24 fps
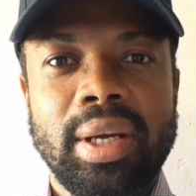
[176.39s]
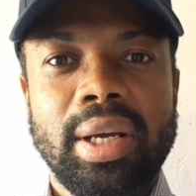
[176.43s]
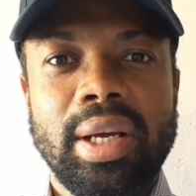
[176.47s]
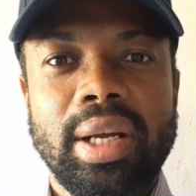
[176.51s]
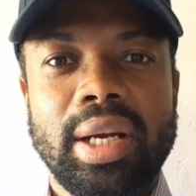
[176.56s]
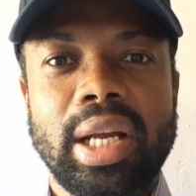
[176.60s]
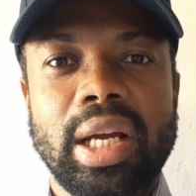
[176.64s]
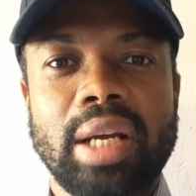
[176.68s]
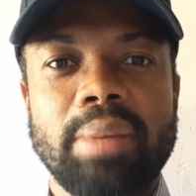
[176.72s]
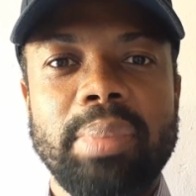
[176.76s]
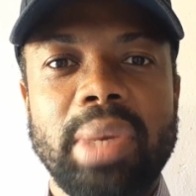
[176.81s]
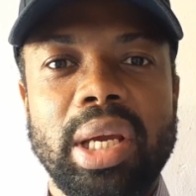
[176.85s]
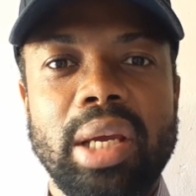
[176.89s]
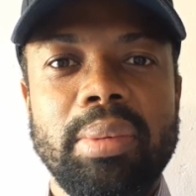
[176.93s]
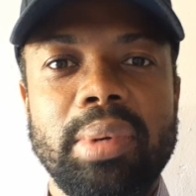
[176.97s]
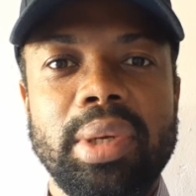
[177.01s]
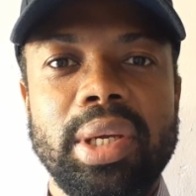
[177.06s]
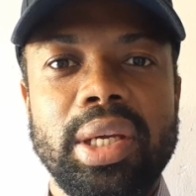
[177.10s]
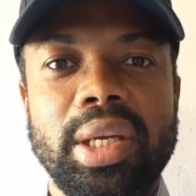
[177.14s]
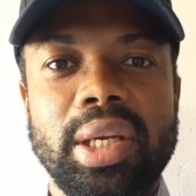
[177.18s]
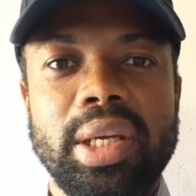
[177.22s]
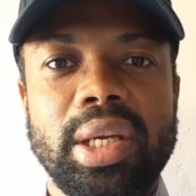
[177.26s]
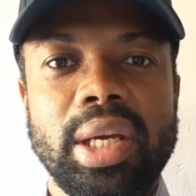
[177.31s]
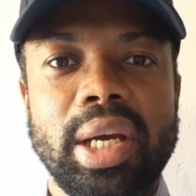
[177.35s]
Like
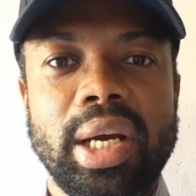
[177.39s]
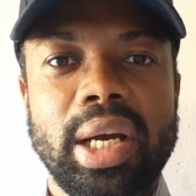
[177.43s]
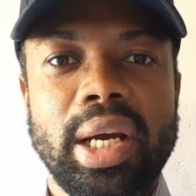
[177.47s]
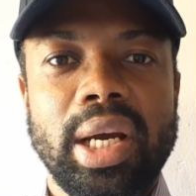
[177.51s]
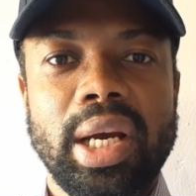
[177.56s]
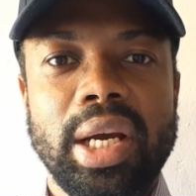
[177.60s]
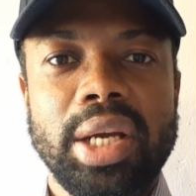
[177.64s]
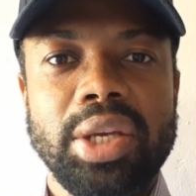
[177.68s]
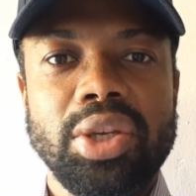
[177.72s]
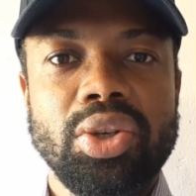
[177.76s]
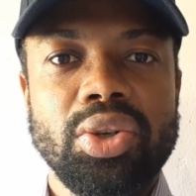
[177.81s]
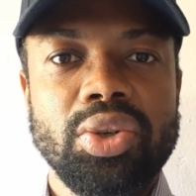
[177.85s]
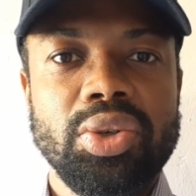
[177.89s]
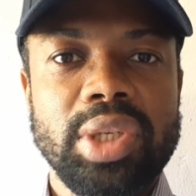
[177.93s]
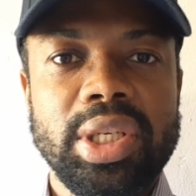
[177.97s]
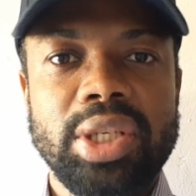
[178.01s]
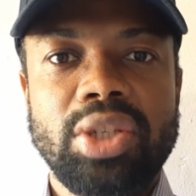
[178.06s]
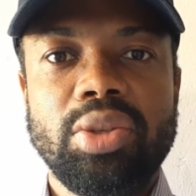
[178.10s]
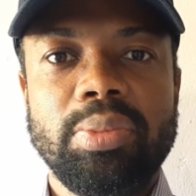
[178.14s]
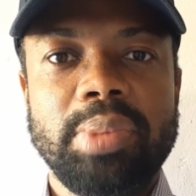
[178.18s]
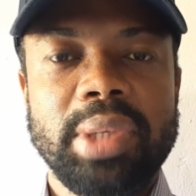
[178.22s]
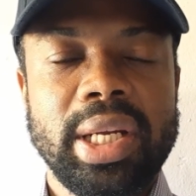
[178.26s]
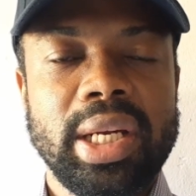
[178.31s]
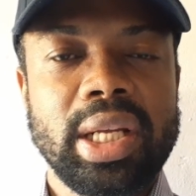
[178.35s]
maybe you need to
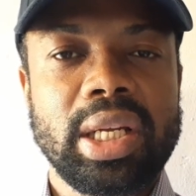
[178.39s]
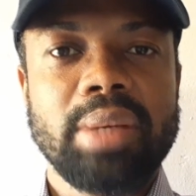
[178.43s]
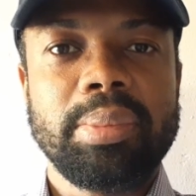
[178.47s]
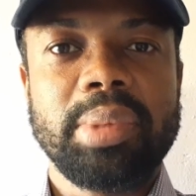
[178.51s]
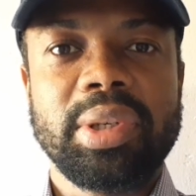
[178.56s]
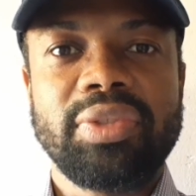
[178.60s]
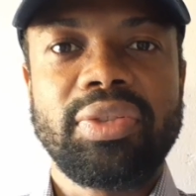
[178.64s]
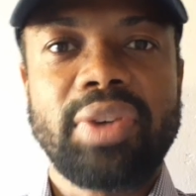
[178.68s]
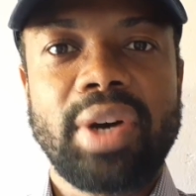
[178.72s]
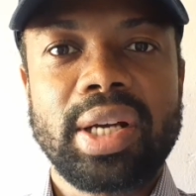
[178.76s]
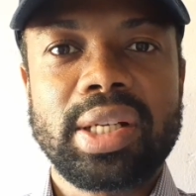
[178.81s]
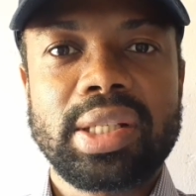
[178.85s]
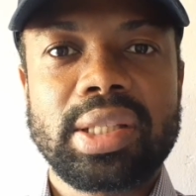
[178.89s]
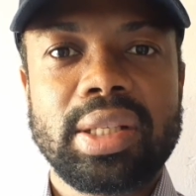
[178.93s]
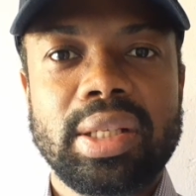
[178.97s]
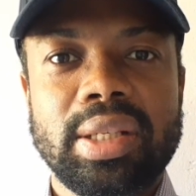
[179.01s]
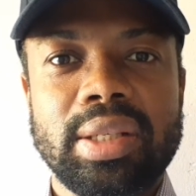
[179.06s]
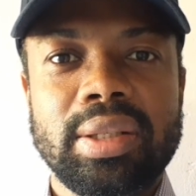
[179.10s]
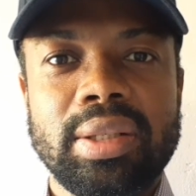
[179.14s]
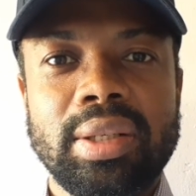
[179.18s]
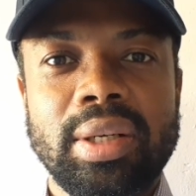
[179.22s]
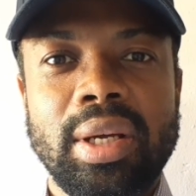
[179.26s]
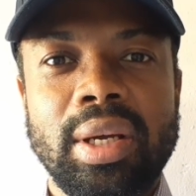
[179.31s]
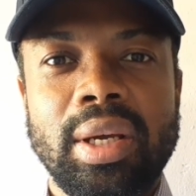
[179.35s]
be a little bit faster,